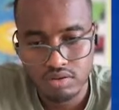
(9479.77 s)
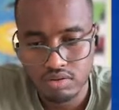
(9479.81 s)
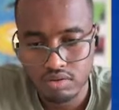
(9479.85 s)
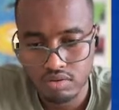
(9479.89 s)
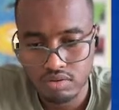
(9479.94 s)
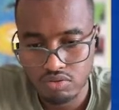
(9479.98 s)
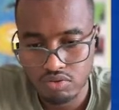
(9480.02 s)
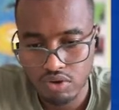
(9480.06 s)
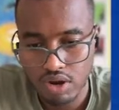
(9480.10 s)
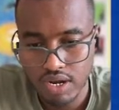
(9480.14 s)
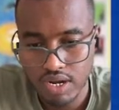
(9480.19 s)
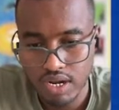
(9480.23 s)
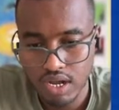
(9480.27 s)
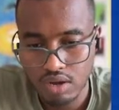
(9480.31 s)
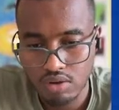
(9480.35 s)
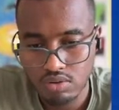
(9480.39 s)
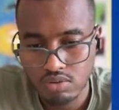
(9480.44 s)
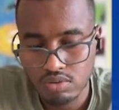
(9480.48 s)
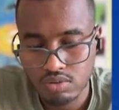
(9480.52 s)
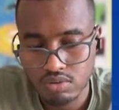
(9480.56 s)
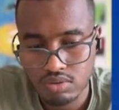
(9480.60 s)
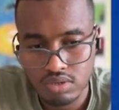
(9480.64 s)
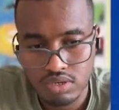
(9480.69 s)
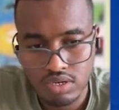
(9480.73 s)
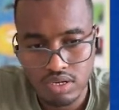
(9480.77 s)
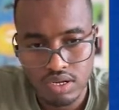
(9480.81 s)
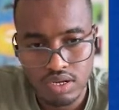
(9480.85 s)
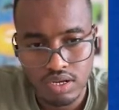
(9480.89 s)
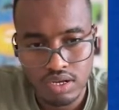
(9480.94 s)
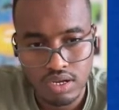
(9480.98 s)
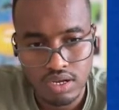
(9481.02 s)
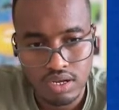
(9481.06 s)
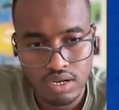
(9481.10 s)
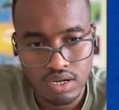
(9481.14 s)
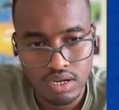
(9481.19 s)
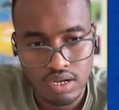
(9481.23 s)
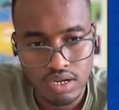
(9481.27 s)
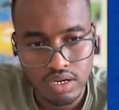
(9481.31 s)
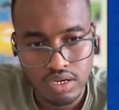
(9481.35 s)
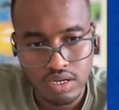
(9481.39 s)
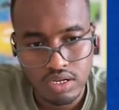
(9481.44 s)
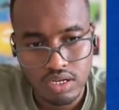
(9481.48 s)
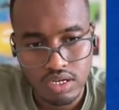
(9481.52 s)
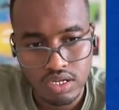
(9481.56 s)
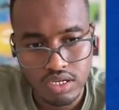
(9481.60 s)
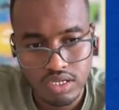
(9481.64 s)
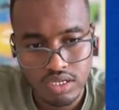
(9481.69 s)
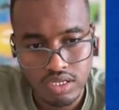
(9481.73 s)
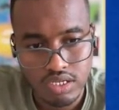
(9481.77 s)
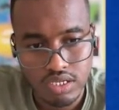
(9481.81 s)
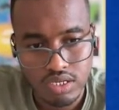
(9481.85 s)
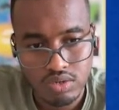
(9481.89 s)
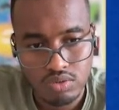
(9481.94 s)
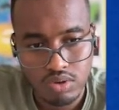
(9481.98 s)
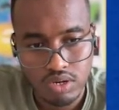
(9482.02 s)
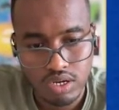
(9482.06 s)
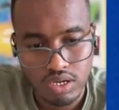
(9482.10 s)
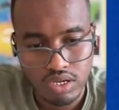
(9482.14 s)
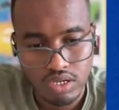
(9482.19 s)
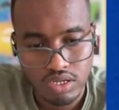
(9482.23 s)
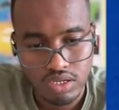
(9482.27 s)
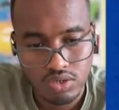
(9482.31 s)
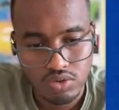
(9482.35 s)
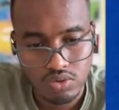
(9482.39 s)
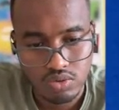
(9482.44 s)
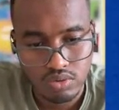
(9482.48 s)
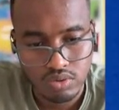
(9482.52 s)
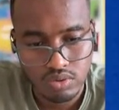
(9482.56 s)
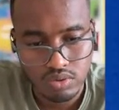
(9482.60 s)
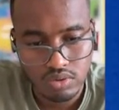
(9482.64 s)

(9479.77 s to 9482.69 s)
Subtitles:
Right now, let's see what he do,